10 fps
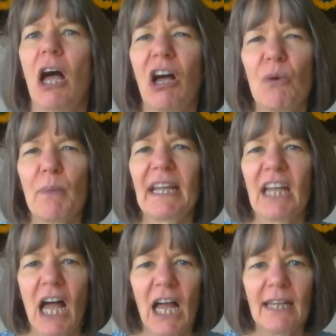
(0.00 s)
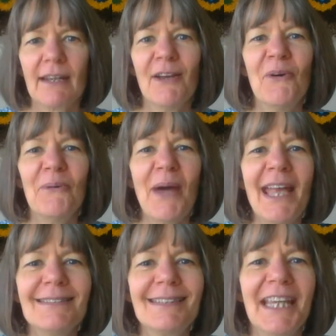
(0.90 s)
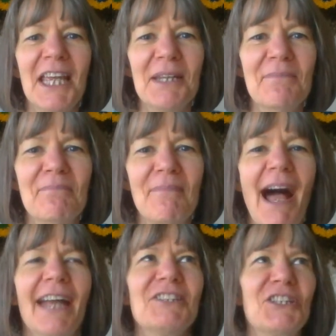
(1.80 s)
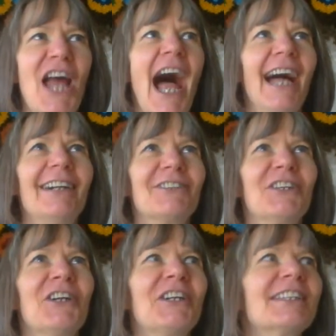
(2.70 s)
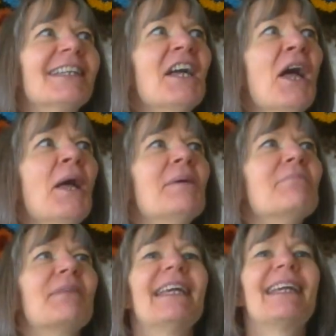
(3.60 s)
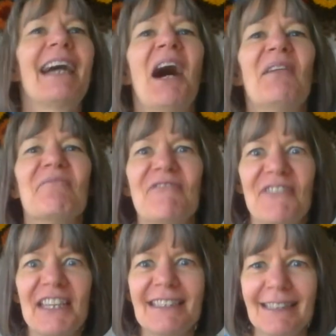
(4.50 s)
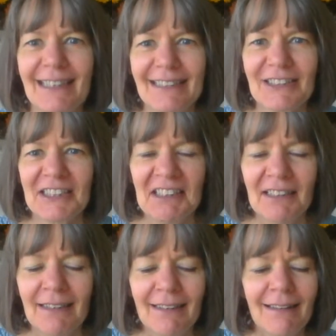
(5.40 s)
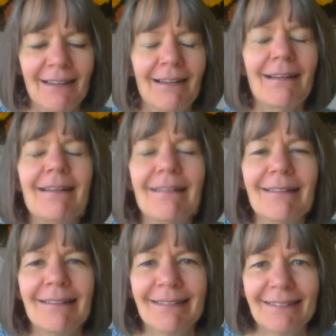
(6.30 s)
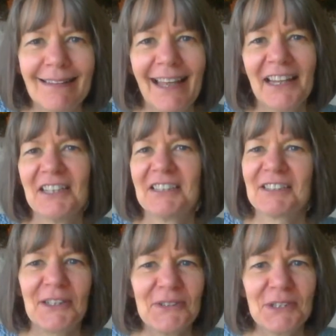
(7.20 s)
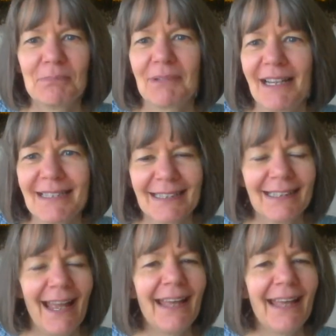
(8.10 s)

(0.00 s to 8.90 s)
Oh my God, when did my childhood become vintage? Oh, that is so depressing.